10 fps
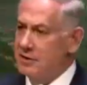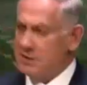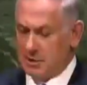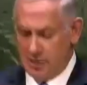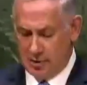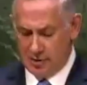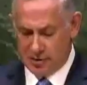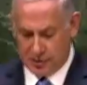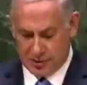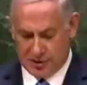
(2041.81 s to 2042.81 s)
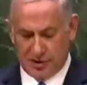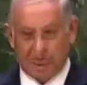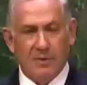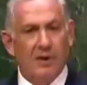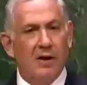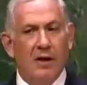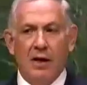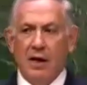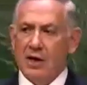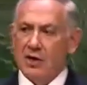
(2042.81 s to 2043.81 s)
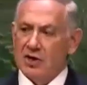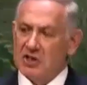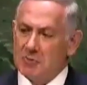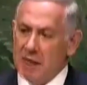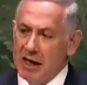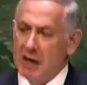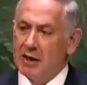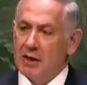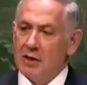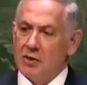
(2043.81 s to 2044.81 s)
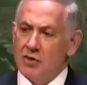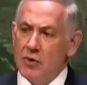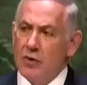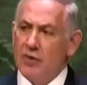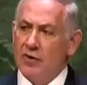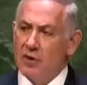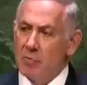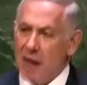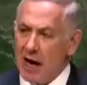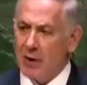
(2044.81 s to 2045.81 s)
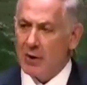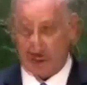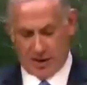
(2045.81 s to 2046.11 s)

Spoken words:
years ago in Jerusalem to speak truth to power.